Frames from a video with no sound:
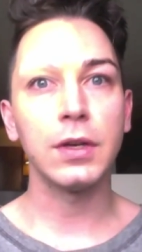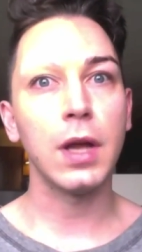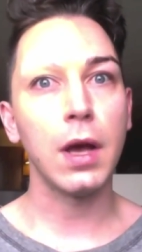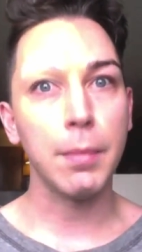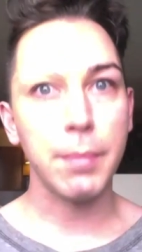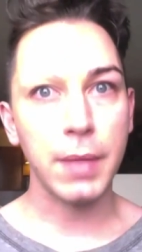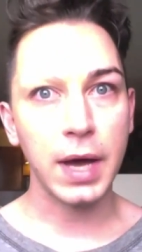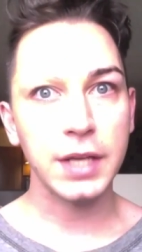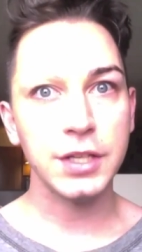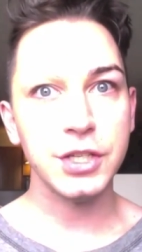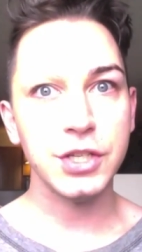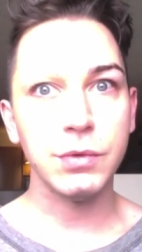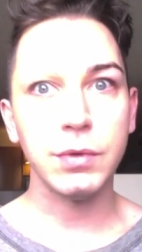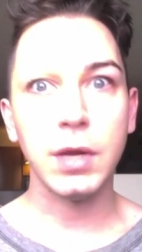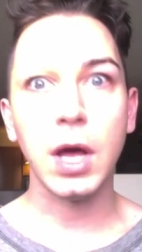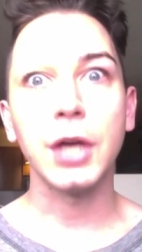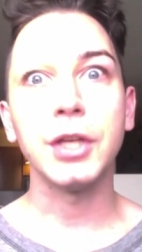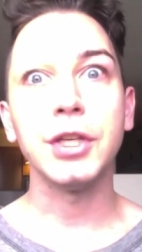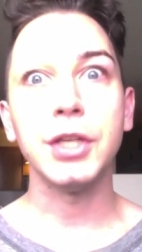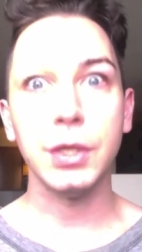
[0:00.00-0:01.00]
now mind you,
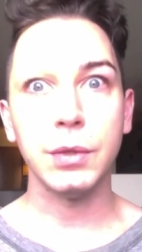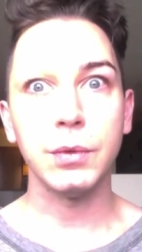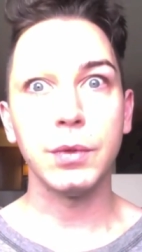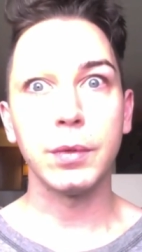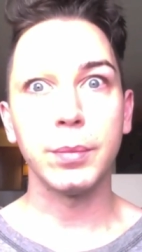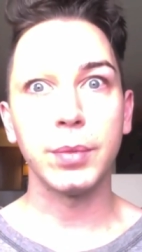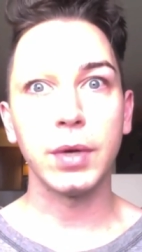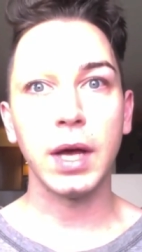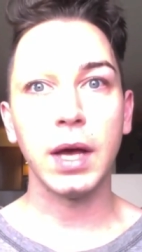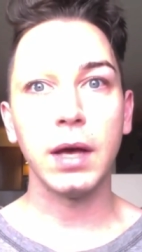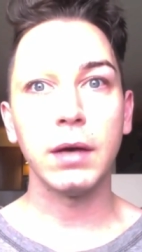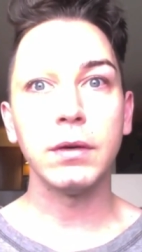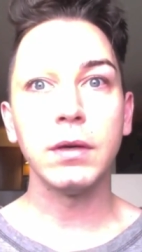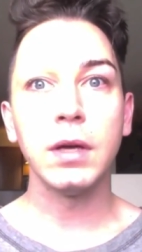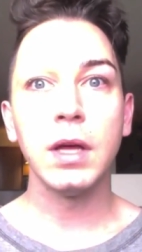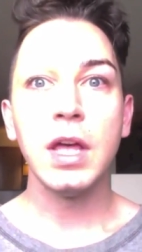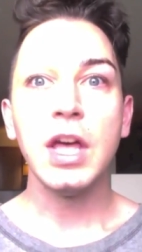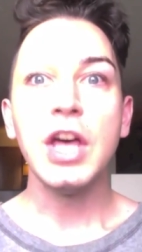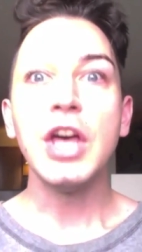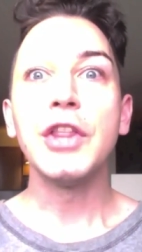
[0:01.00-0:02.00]
not unibrow,
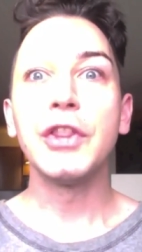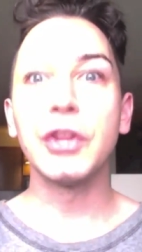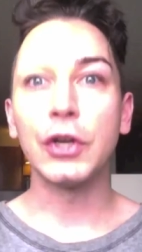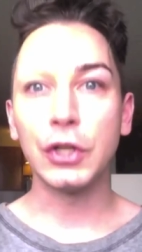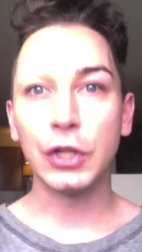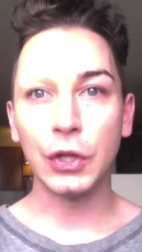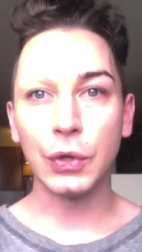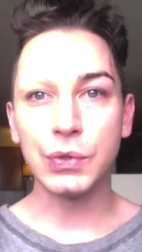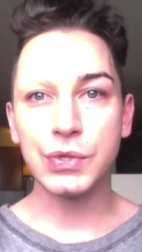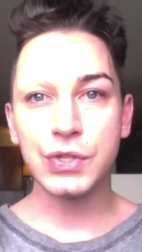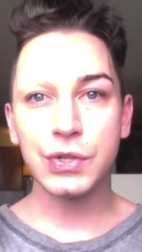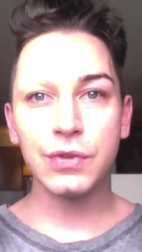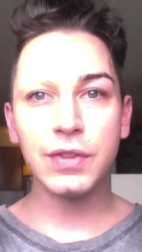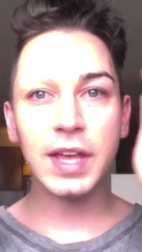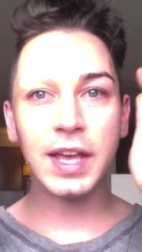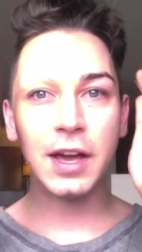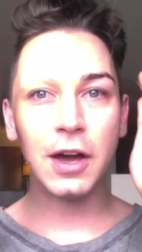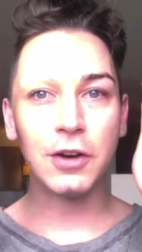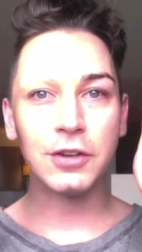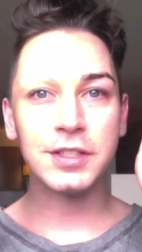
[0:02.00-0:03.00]
the closer
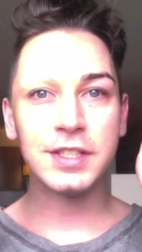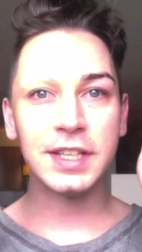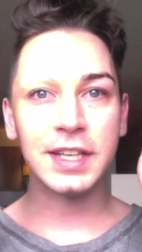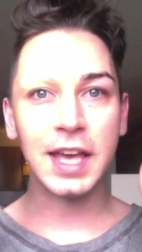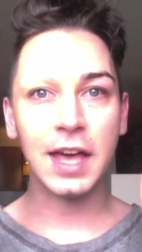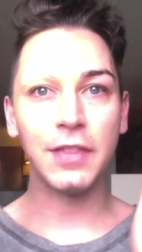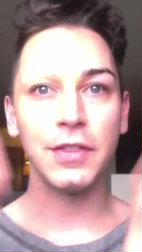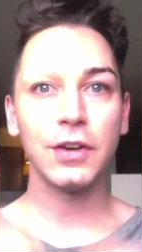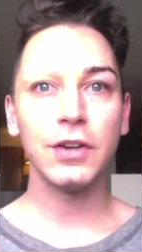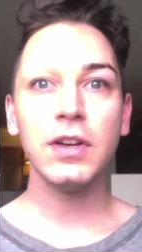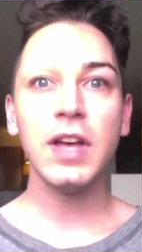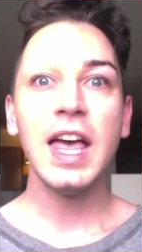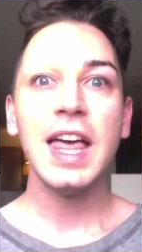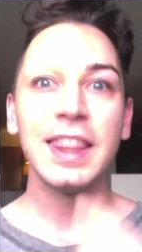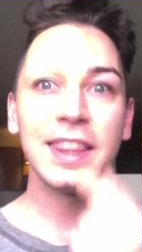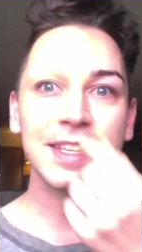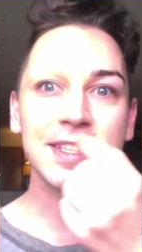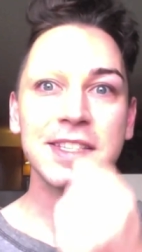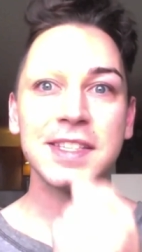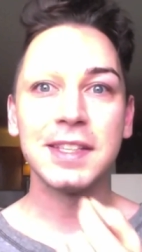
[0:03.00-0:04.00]
they are together,
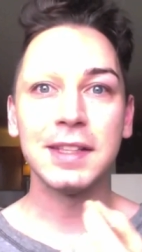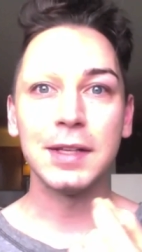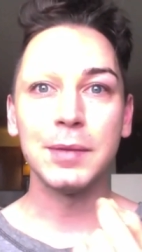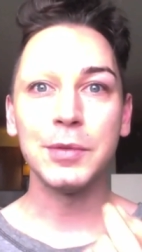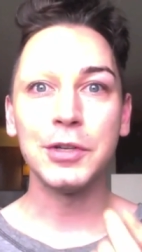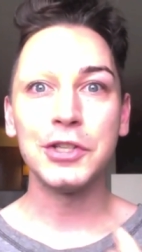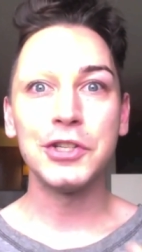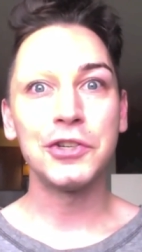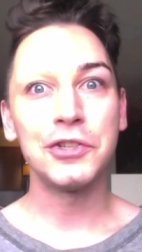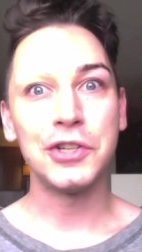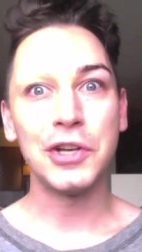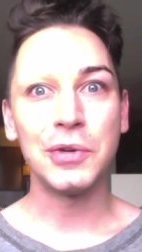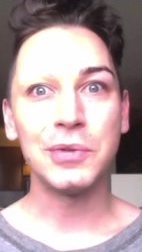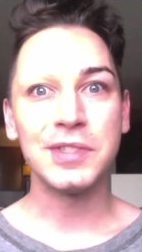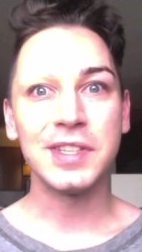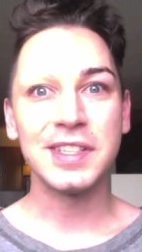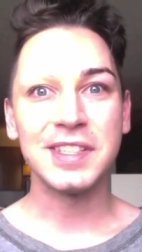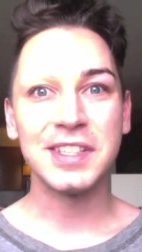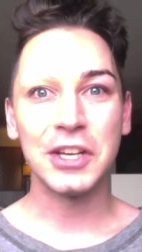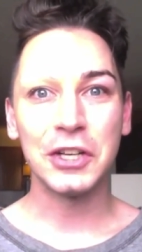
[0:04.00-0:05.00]
the slimmer your
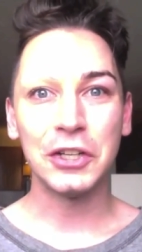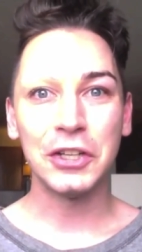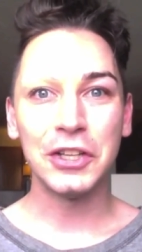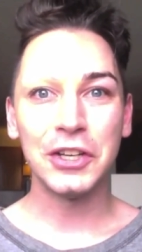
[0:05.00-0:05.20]
nose is going to